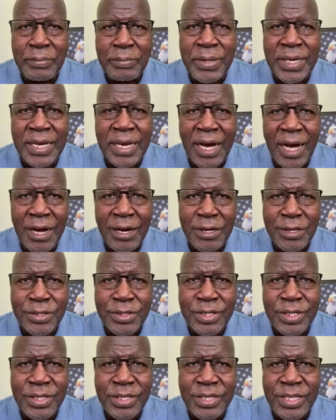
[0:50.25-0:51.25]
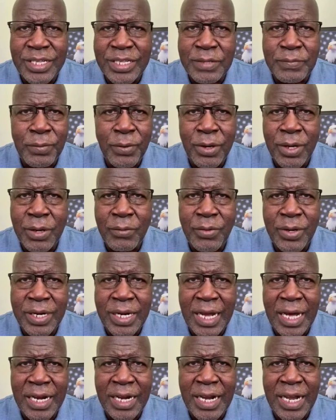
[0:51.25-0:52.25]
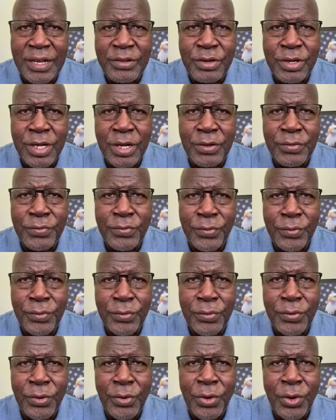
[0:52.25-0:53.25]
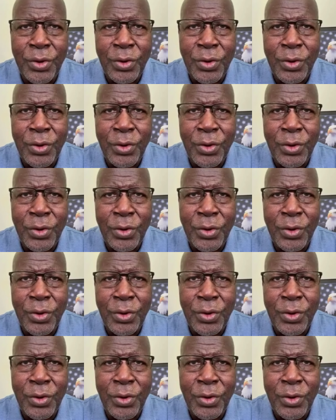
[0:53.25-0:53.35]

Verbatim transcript: because this program will not allow you to go through